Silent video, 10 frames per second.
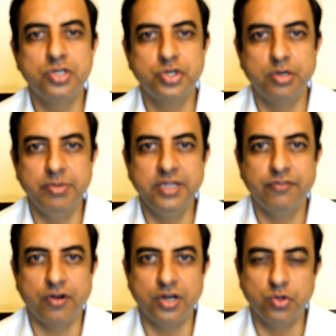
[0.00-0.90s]
should be
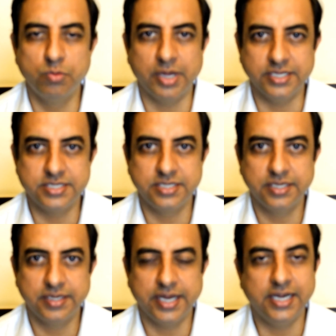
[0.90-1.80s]
for 2 months
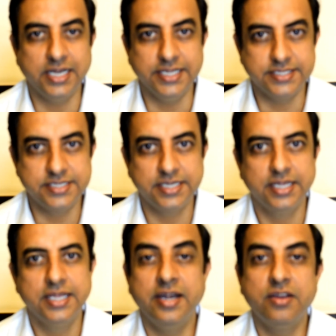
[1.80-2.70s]
at least.
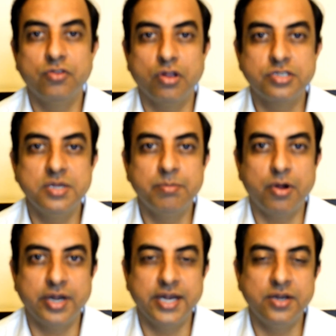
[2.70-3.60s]
And it is also
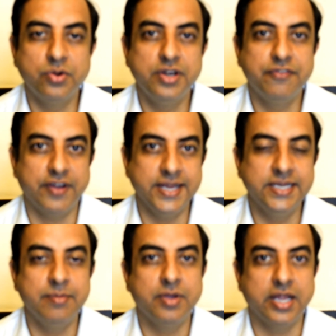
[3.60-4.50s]
important to define
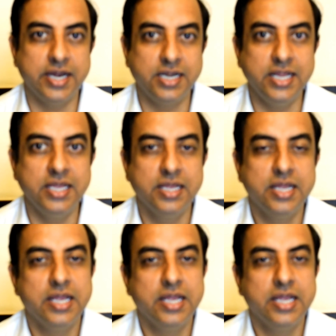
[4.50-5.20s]
them correctly.